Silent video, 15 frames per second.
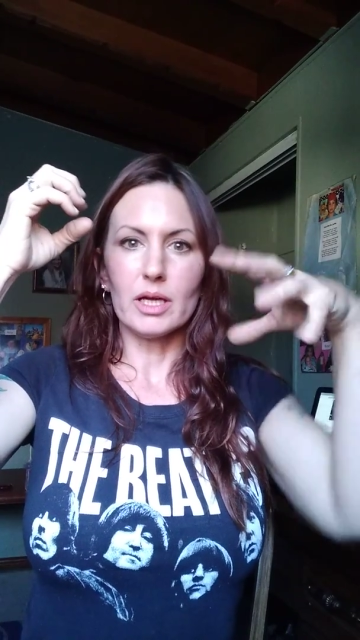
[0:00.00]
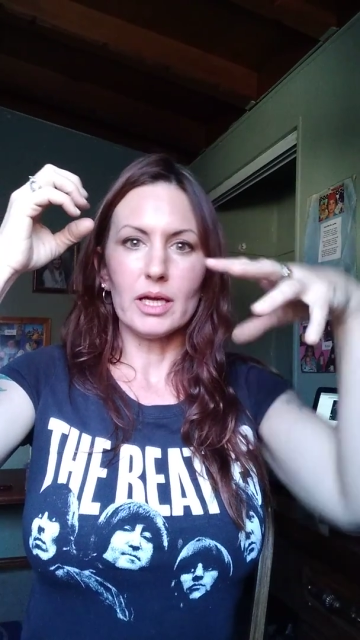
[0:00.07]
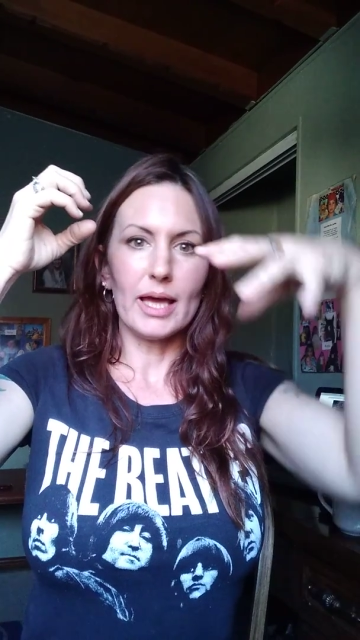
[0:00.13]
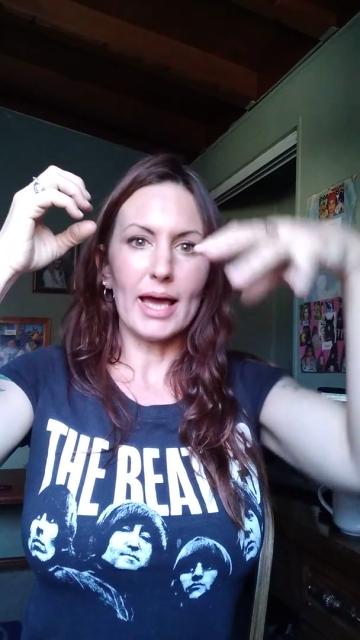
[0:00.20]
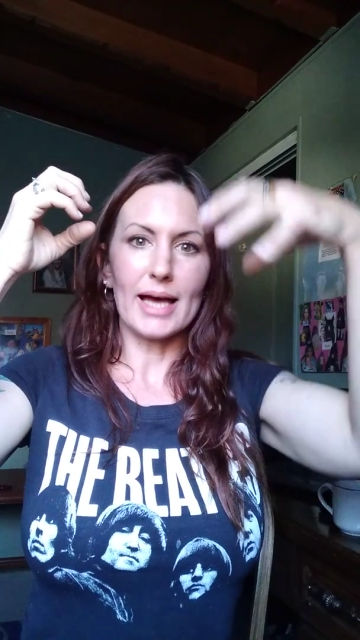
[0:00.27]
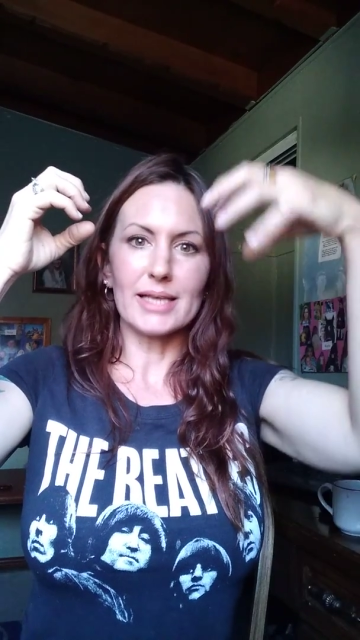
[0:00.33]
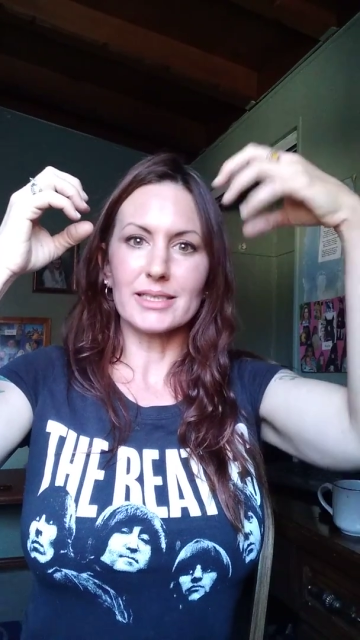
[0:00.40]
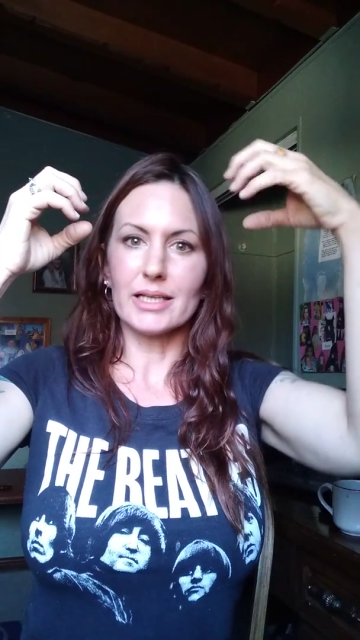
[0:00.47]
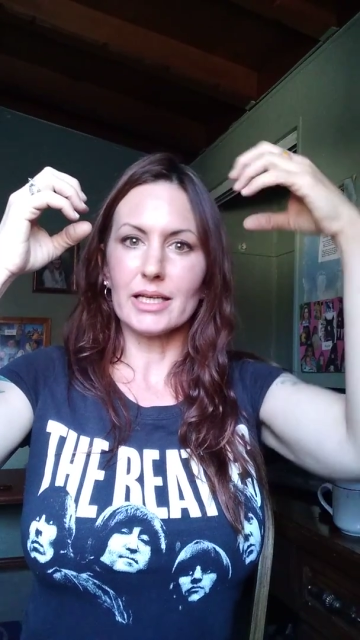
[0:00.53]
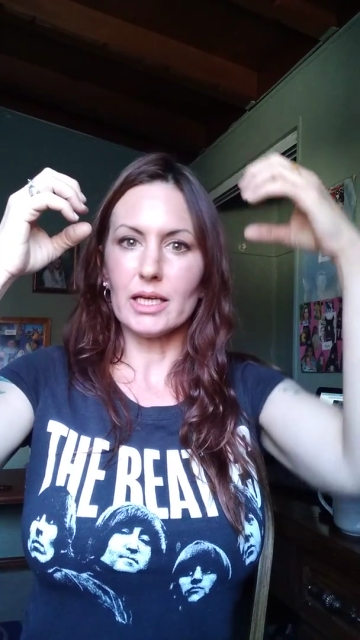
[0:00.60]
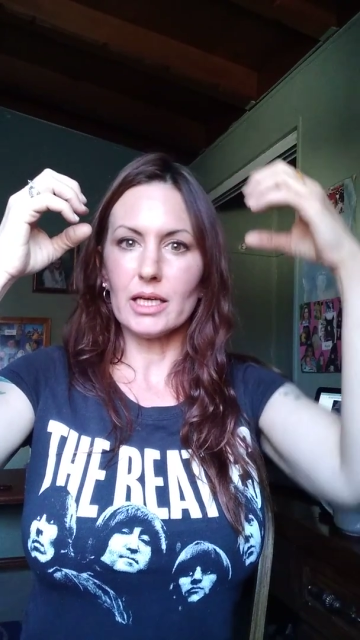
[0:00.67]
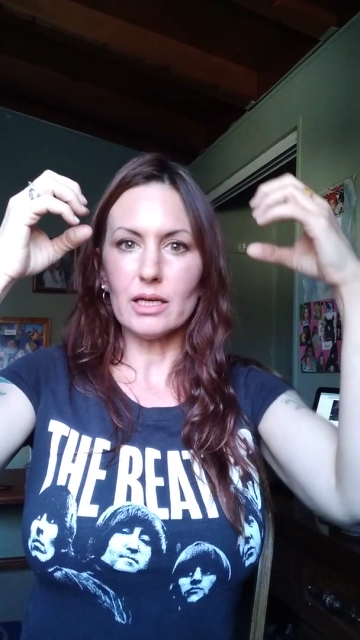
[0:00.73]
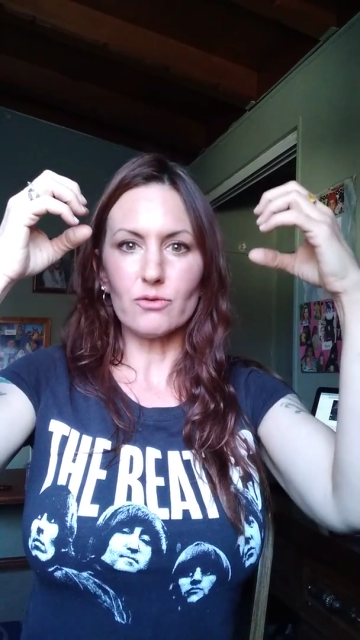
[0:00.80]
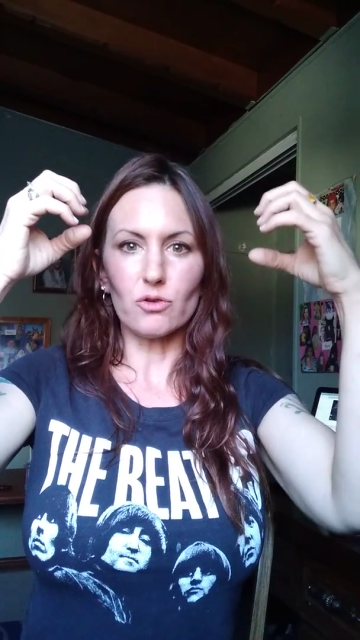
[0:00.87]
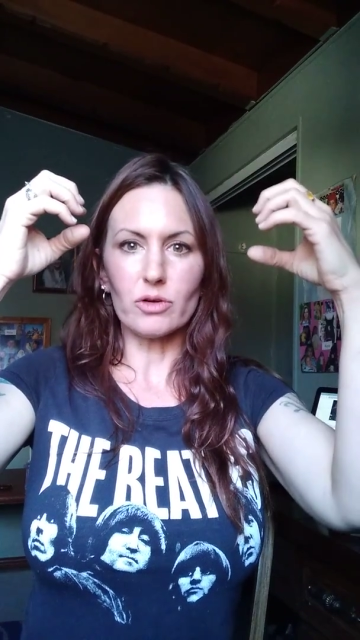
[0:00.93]
he has an
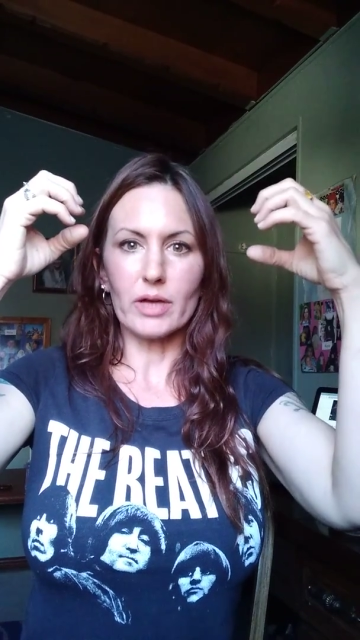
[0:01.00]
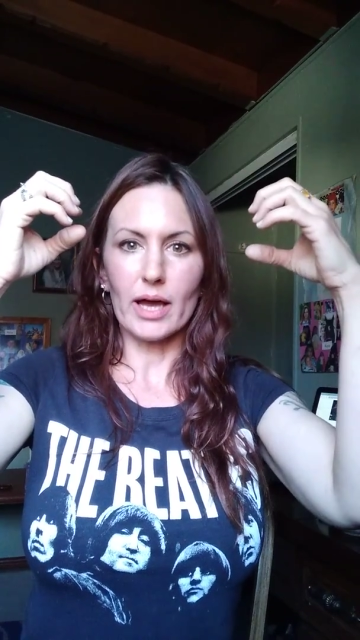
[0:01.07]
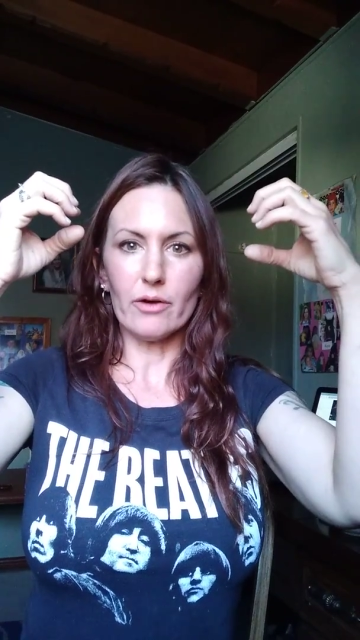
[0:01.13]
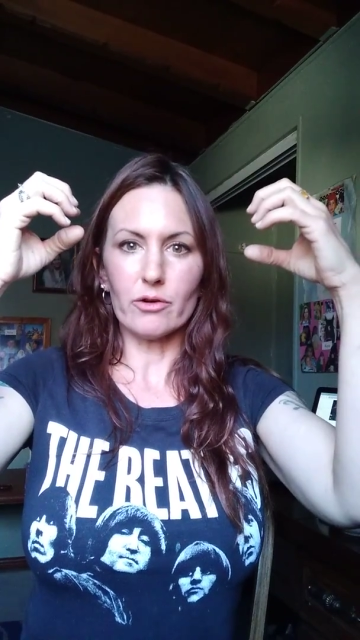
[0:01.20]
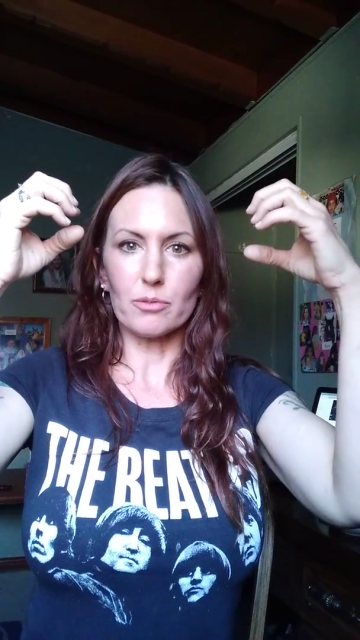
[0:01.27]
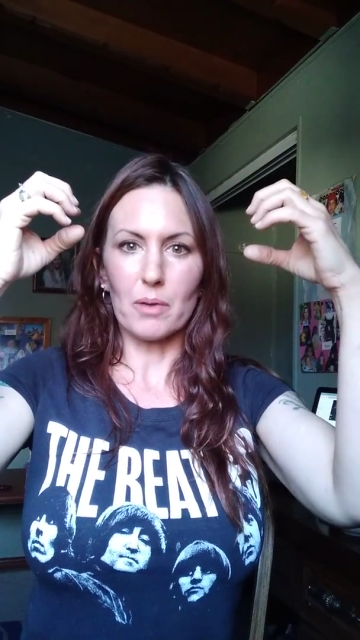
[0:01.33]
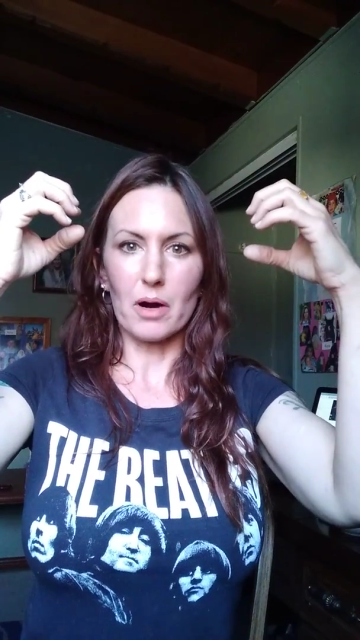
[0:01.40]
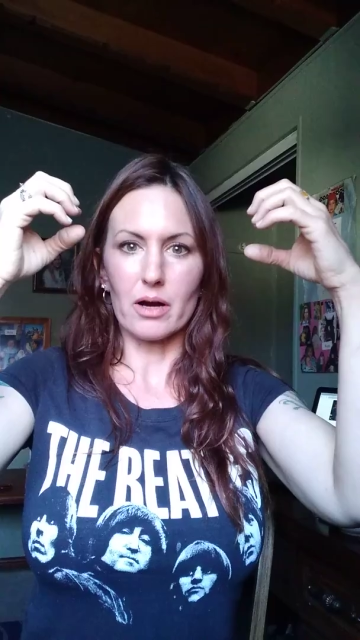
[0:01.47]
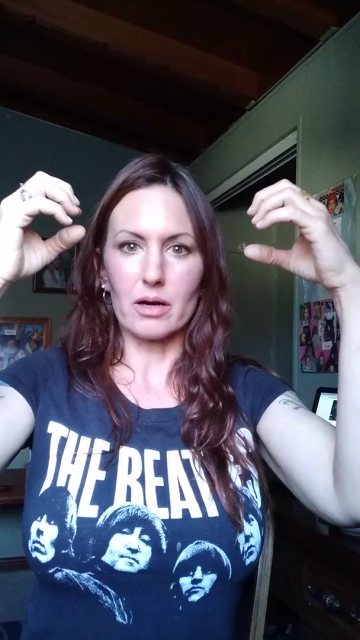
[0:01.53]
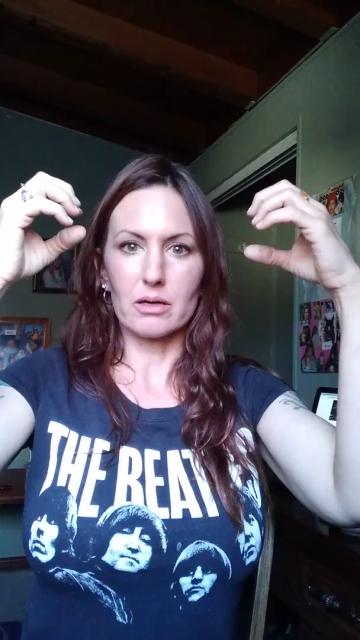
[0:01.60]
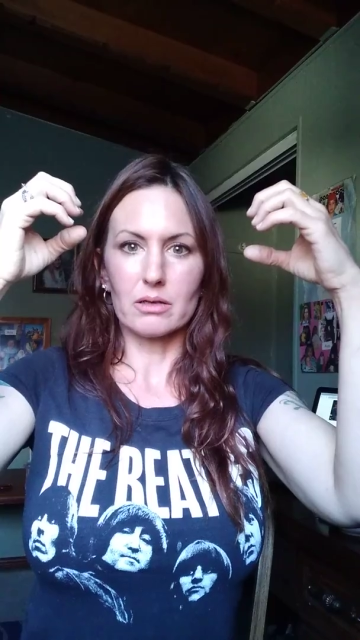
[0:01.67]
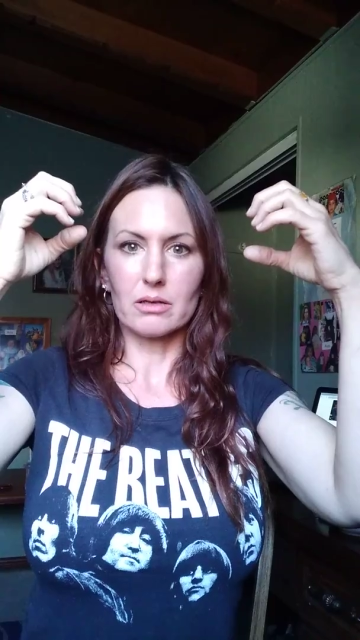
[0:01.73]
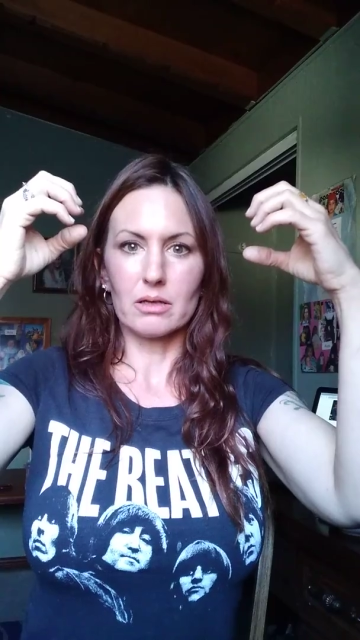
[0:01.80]
evil counterpart.